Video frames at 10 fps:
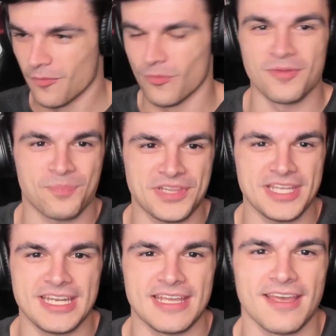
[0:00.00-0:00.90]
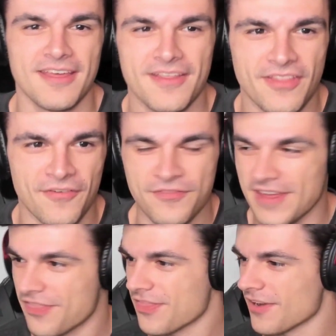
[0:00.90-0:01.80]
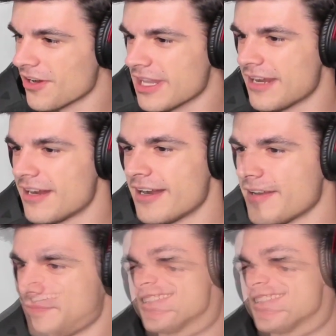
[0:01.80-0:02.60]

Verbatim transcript: weren't pleading the fifth earlier.